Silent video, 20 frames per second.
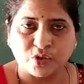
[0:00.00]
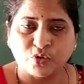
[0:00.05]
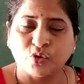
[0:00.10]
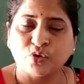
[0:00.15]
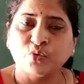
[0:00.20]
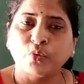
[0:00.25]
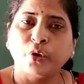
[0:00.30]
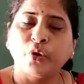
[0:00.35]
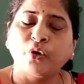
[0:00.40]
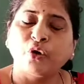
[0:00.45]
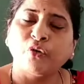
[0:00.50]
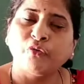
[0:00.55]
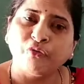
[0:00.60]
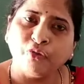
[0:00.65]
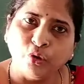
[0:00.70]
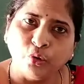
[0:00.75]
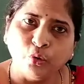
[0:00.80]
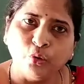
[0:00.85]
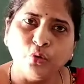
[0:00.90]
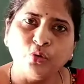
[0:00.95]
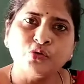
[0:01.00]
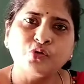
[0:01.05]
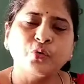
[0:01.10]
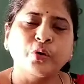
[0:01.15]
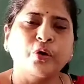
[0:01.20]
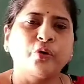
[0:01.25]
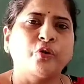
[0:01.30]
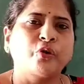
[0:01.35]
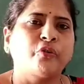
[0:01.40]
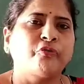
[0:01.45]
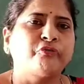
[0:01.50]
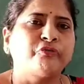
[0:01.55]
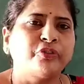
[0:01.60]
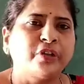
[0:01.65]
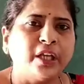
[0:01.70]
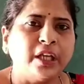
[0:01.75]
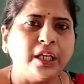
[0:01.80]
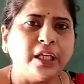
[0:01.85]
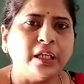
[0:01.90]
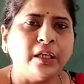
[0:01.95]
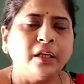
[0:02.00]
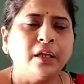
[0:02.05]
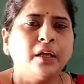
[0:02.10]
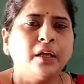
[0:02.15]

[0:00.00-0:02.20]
So, square root of 2, square root of 3